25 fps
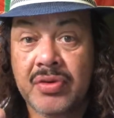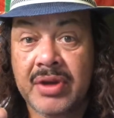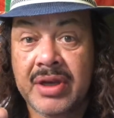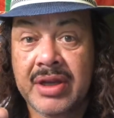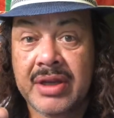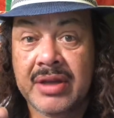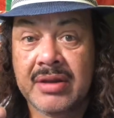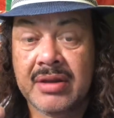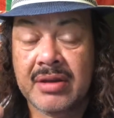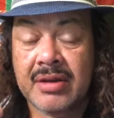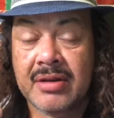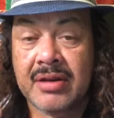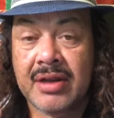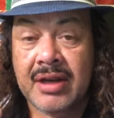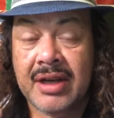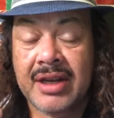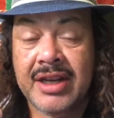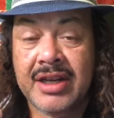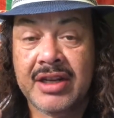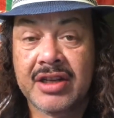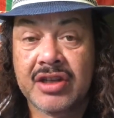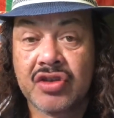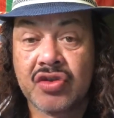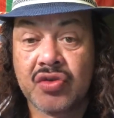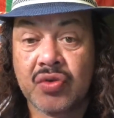it, the
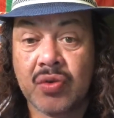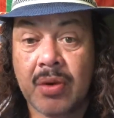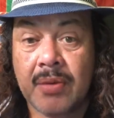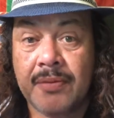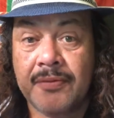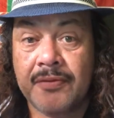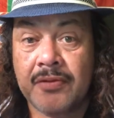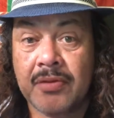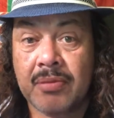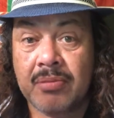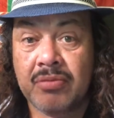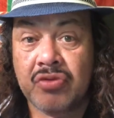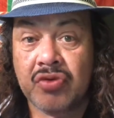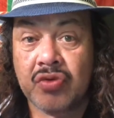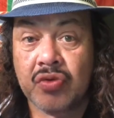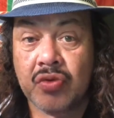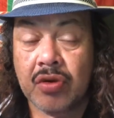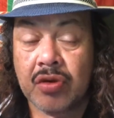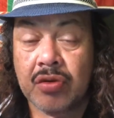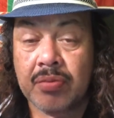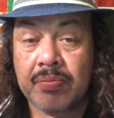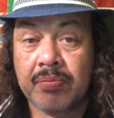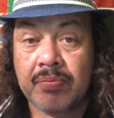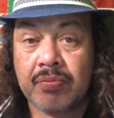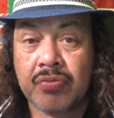latest TWRP from
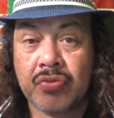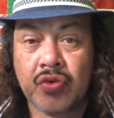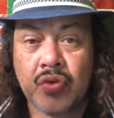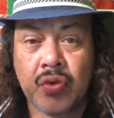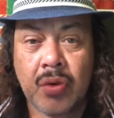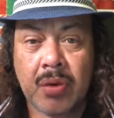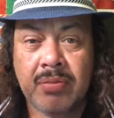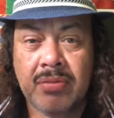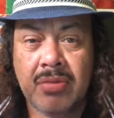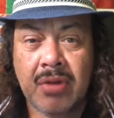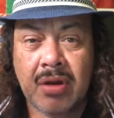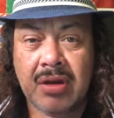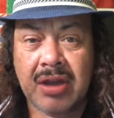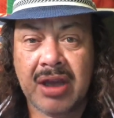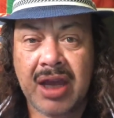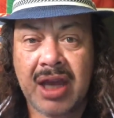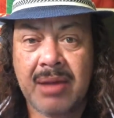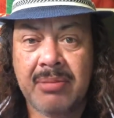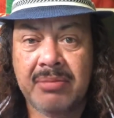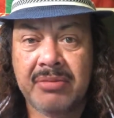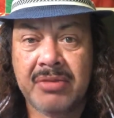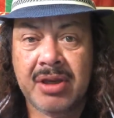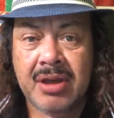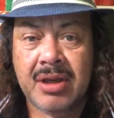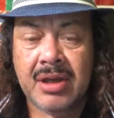
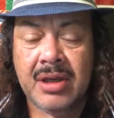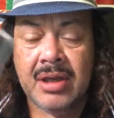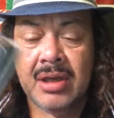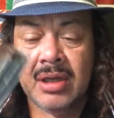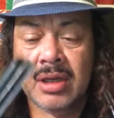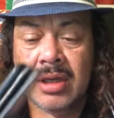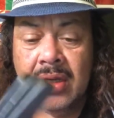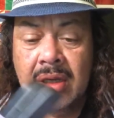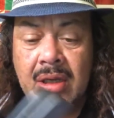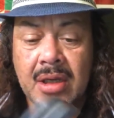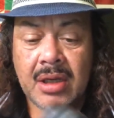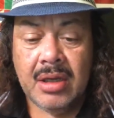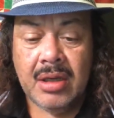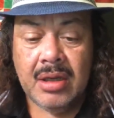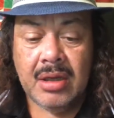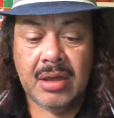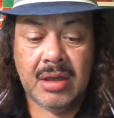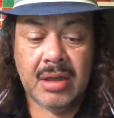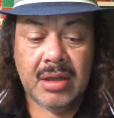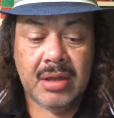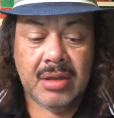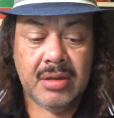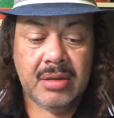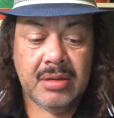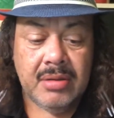TWRP.me,
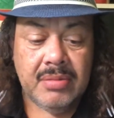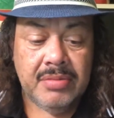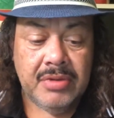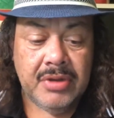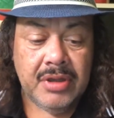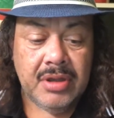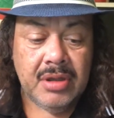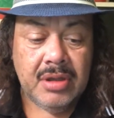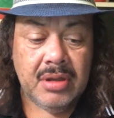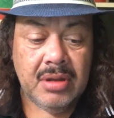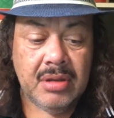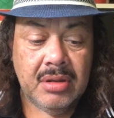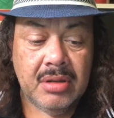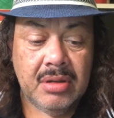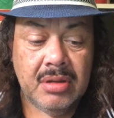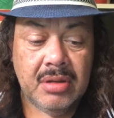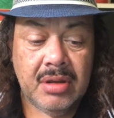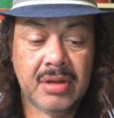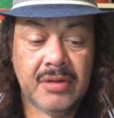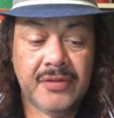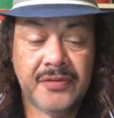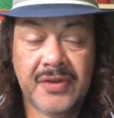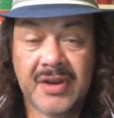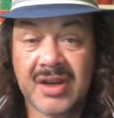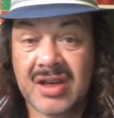and you'll be
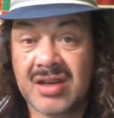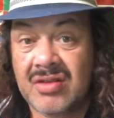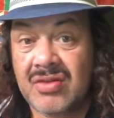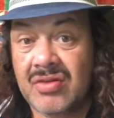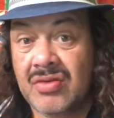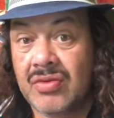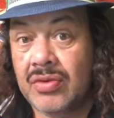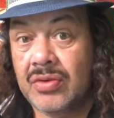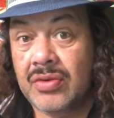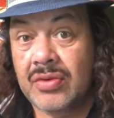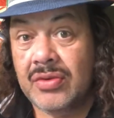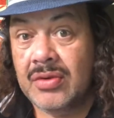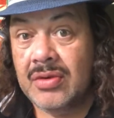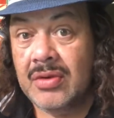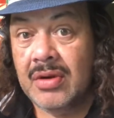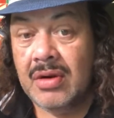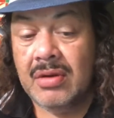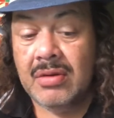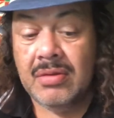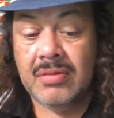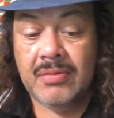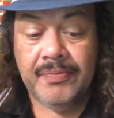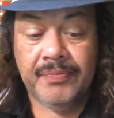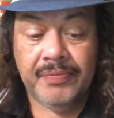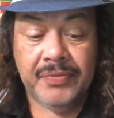in fact good to
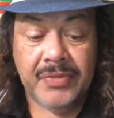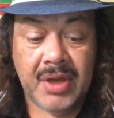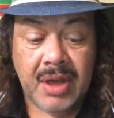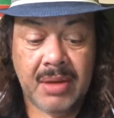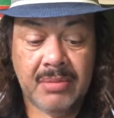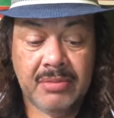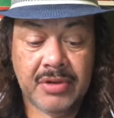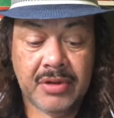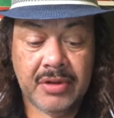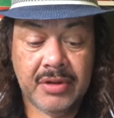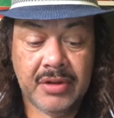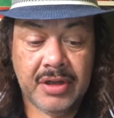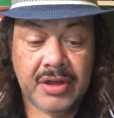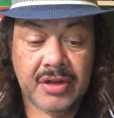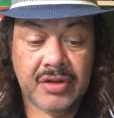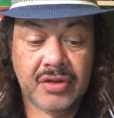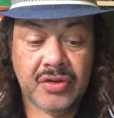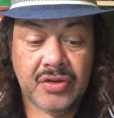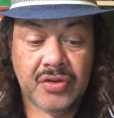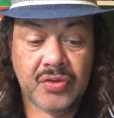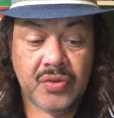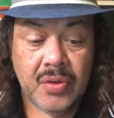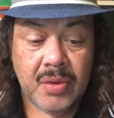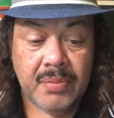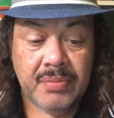go. I'm running
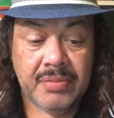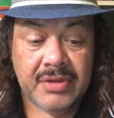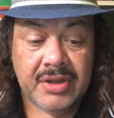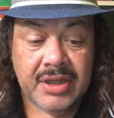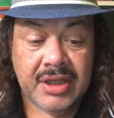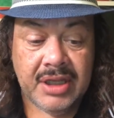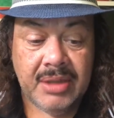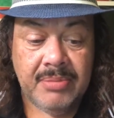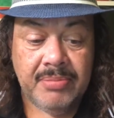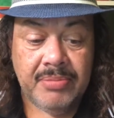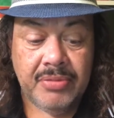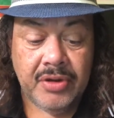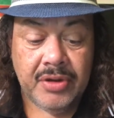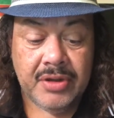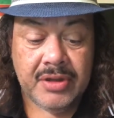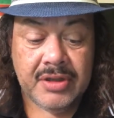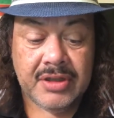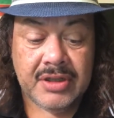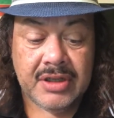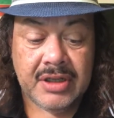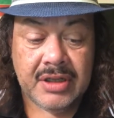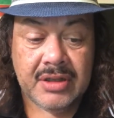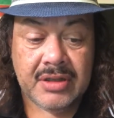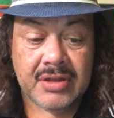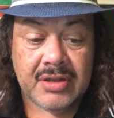TWRP
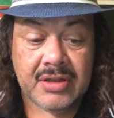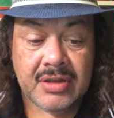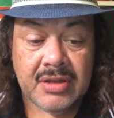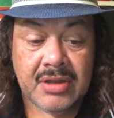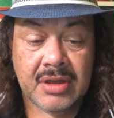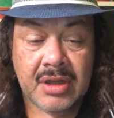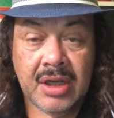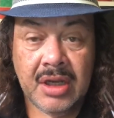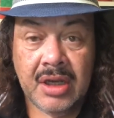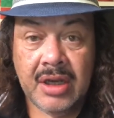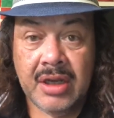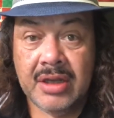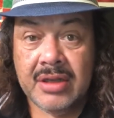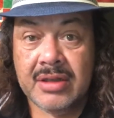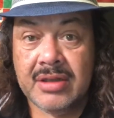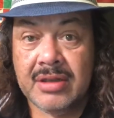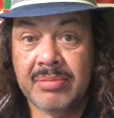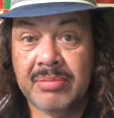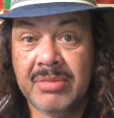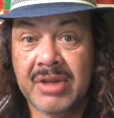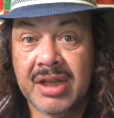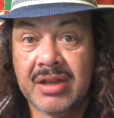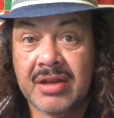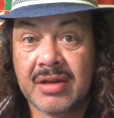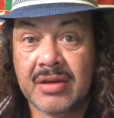3.6. It's a
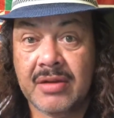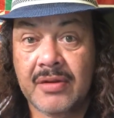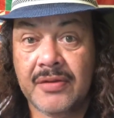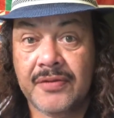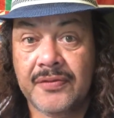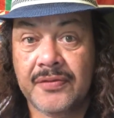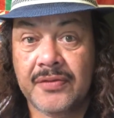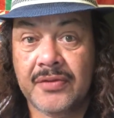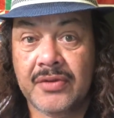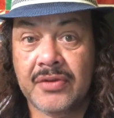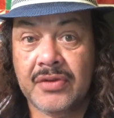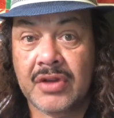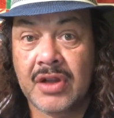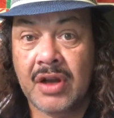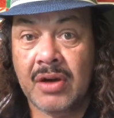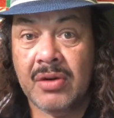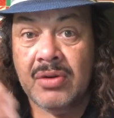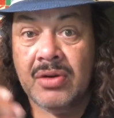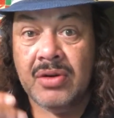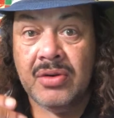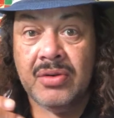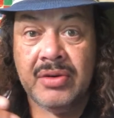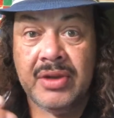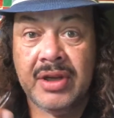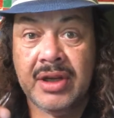matter of
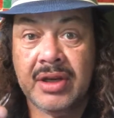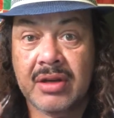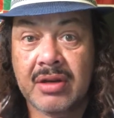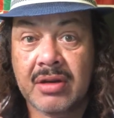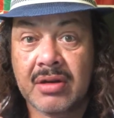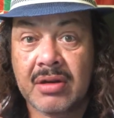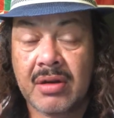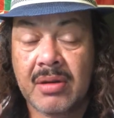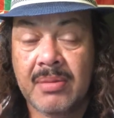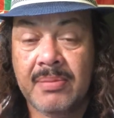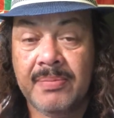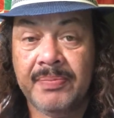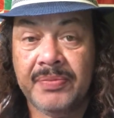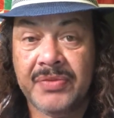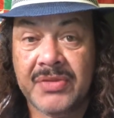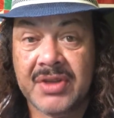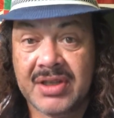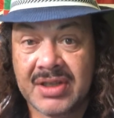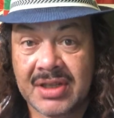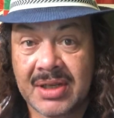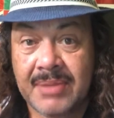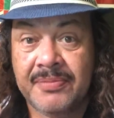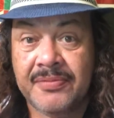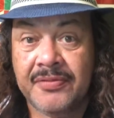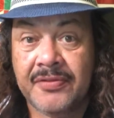downloading the ROM, the
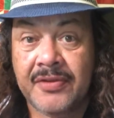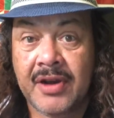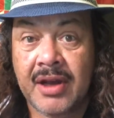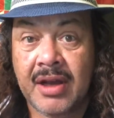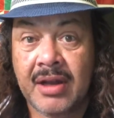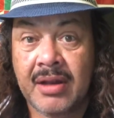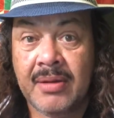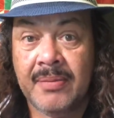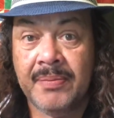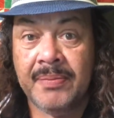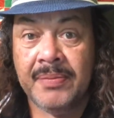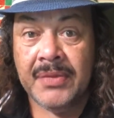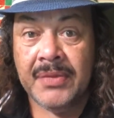zip file.